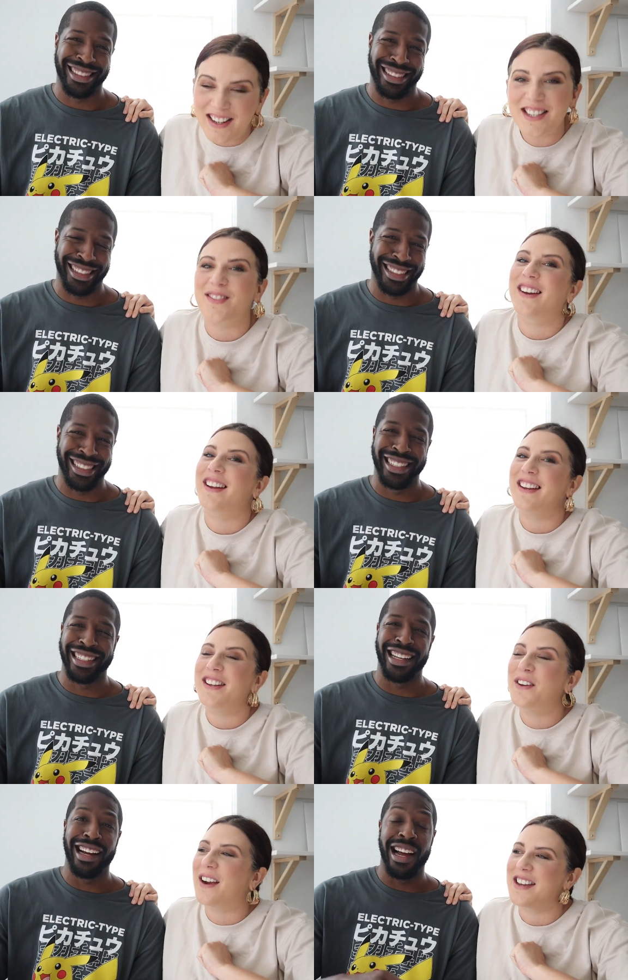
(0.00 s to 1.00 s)
Speaker 1: We just wanted
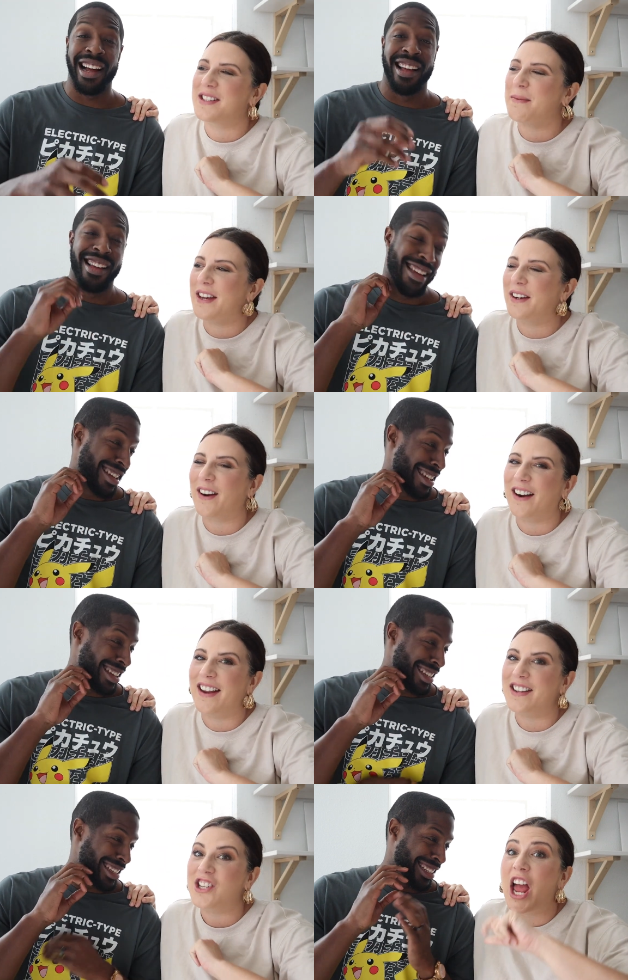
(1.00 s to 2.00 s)
you guys to be
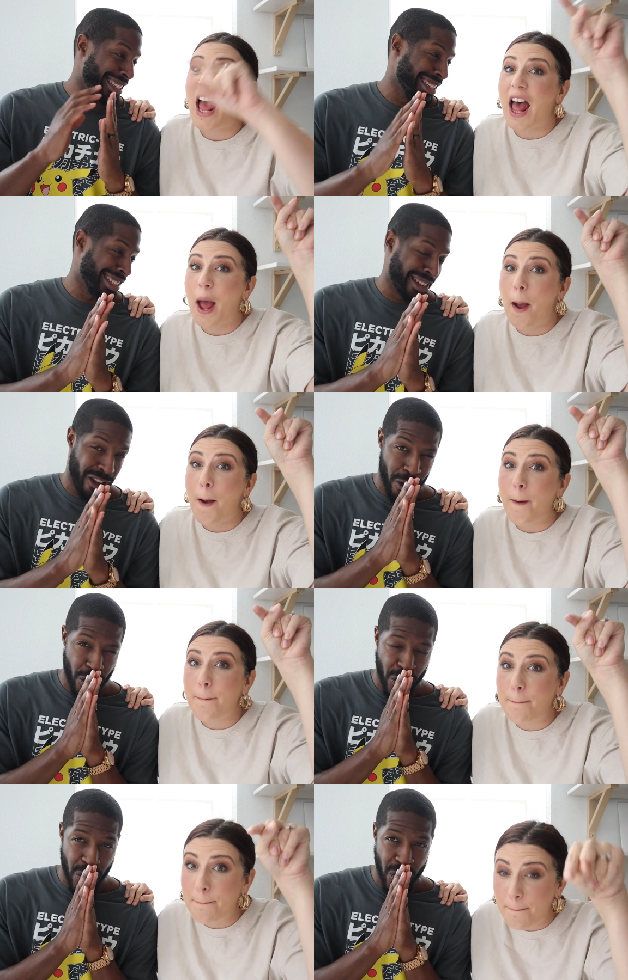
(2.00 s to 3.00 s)
encouraged.
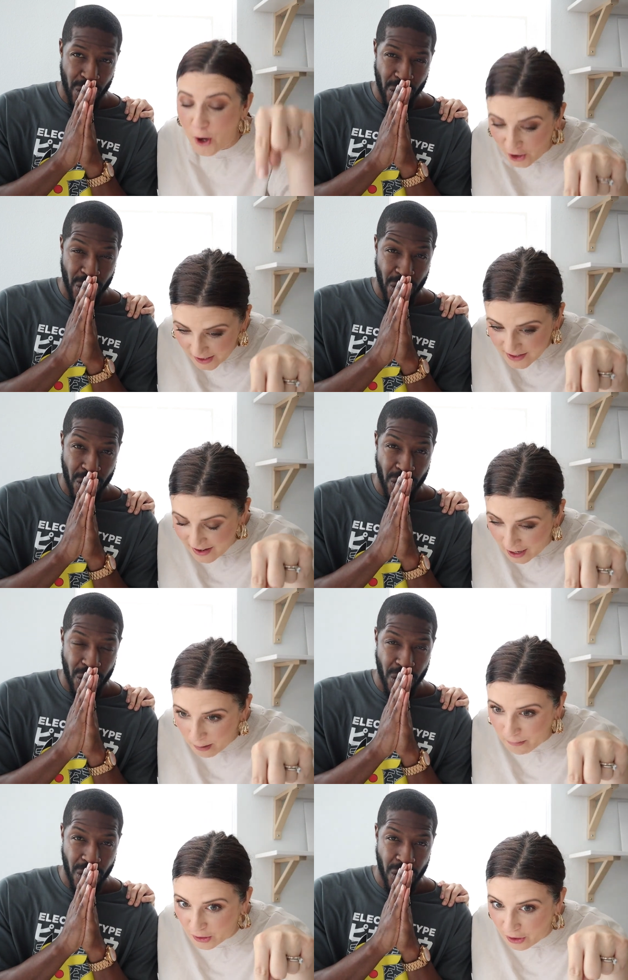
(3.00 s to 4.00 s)
Put down
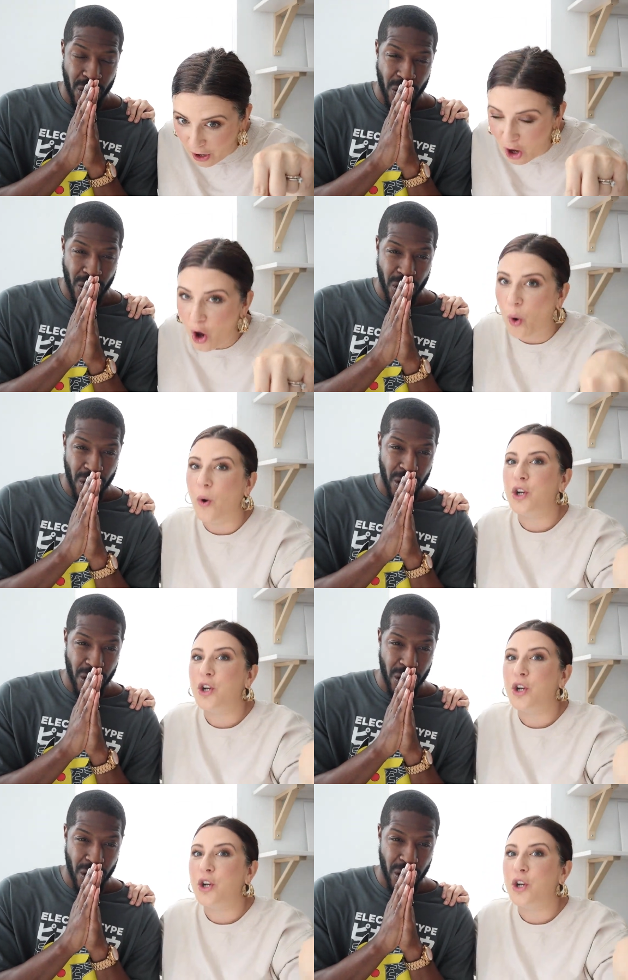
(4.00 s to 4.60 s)
below